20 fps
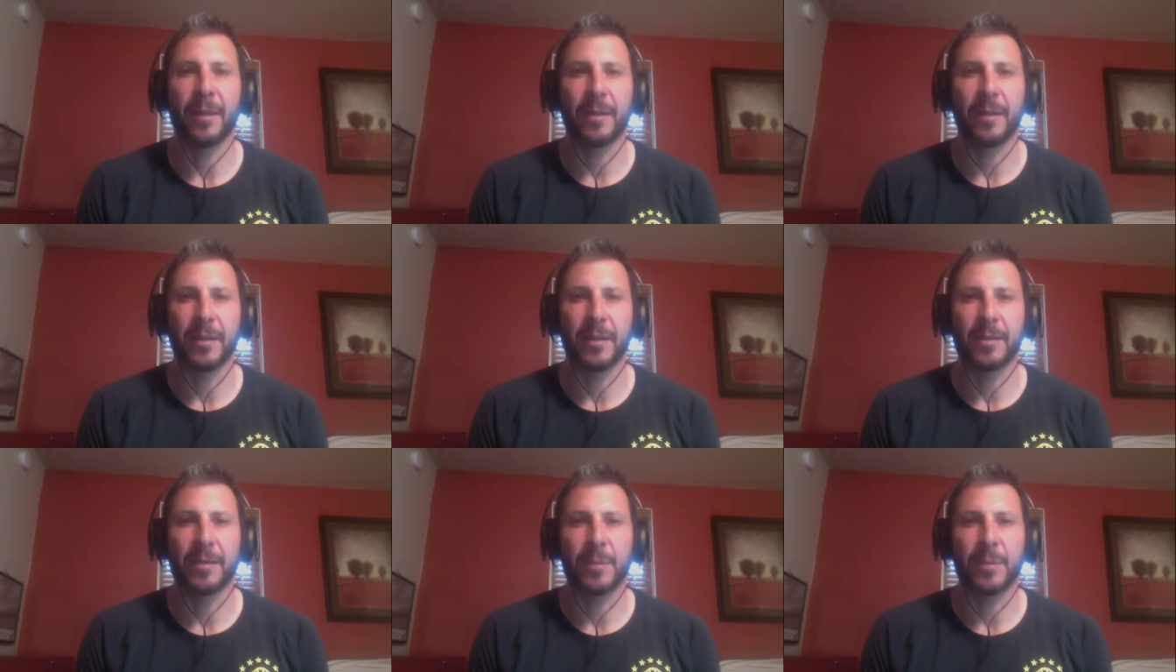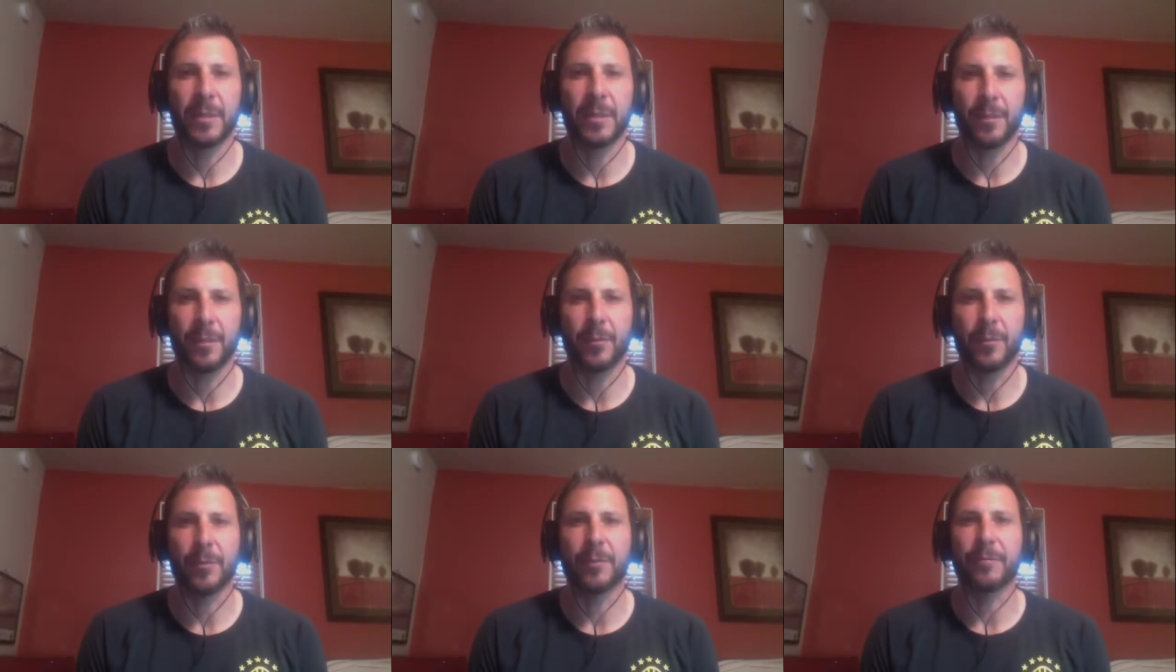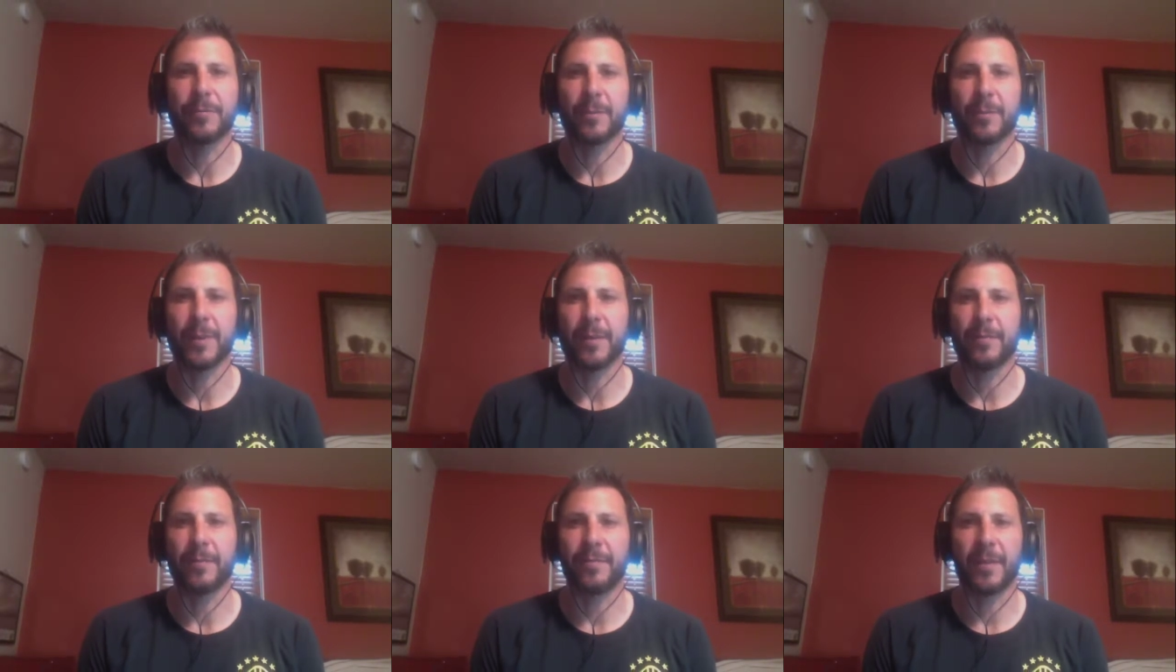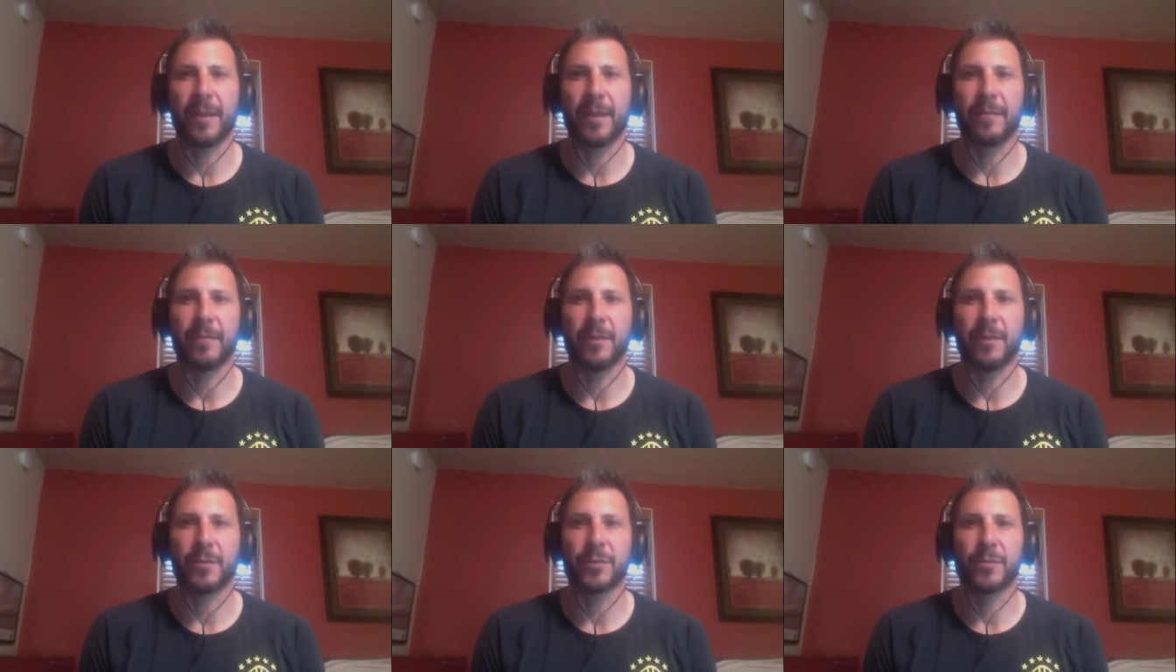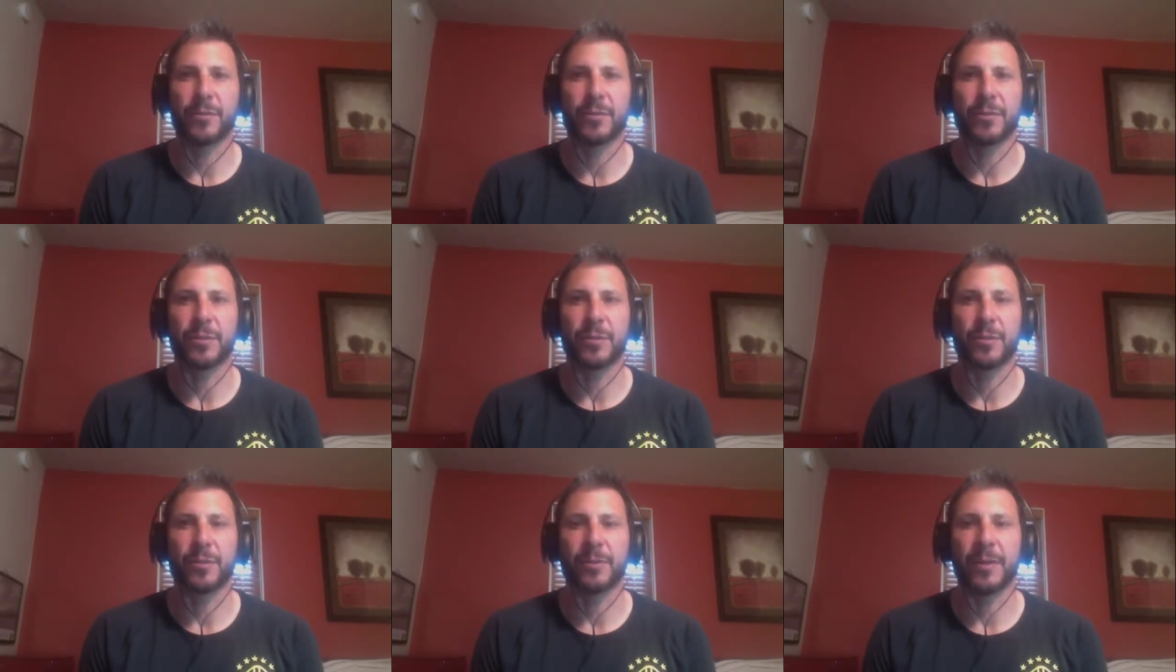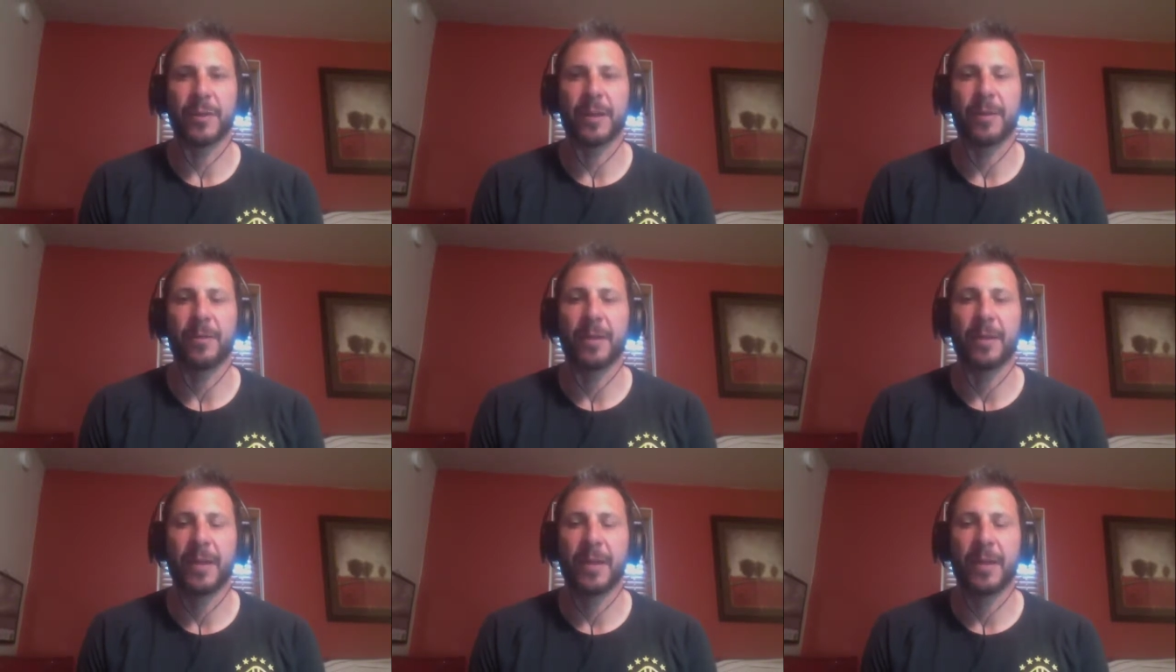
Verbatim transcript: and he's been the owner for about five years or so now.